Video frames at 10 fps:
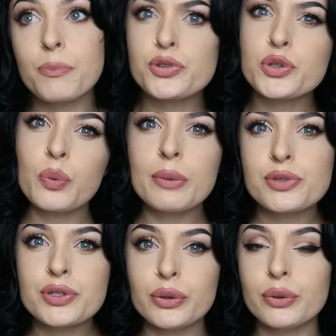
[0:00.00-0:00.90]

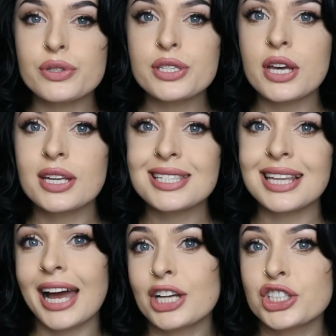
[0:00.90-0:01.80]
swimsuits
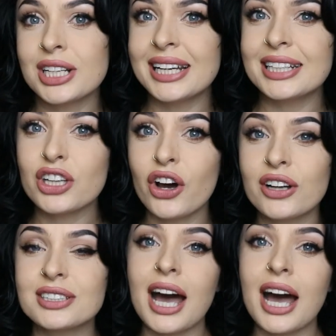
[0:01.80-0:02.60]
slash leotards.